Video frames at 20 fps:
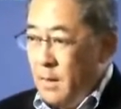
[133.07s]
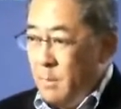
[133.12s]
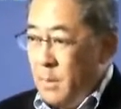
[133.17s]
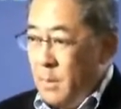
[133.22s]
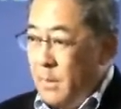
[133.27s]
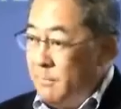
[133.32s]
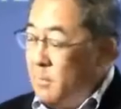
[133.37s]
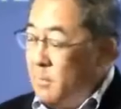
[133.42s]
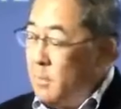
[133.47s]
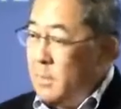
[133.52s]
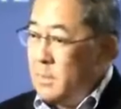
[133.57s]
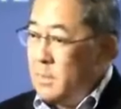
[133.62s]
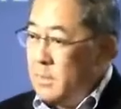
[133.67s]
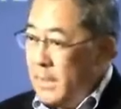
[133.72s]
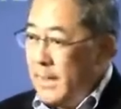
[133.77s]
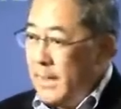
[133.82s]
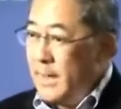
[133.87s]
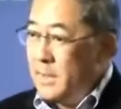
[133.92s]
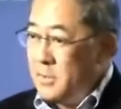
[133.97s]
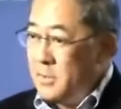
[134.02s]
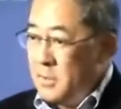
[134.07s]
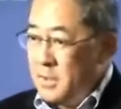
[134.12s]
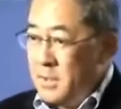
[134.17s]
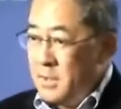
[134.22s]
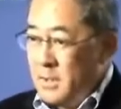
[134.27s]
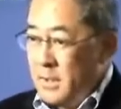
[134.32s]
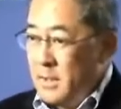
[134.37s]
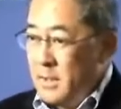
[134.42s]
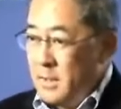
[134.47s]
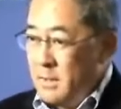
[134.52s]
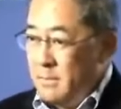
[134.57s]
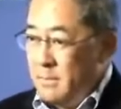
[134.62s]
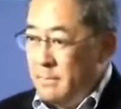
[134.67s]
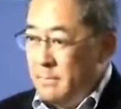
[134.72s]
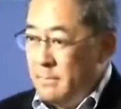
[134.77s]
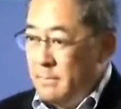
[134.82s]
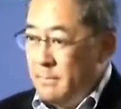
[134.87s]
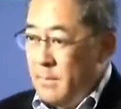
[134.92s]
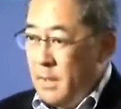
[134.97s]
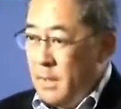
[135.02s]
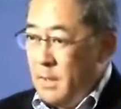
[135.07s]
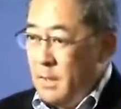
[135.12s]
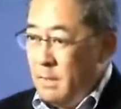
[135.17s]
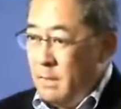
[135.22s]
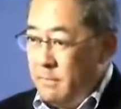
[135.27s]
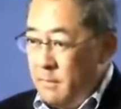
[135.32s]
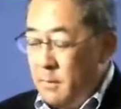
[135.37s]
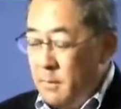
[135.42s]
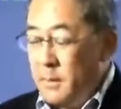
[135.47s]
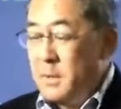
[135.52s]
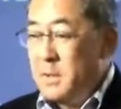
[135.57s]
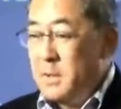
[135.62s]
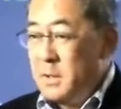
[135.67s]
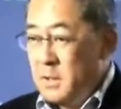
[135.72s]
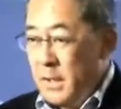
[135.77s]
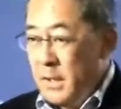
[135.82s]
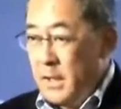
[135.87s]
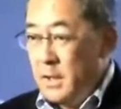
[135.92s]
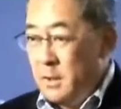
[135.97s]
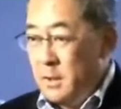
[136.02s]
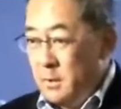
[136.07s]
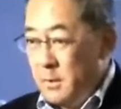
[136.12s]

But if you're in Kansas City, if you're in St.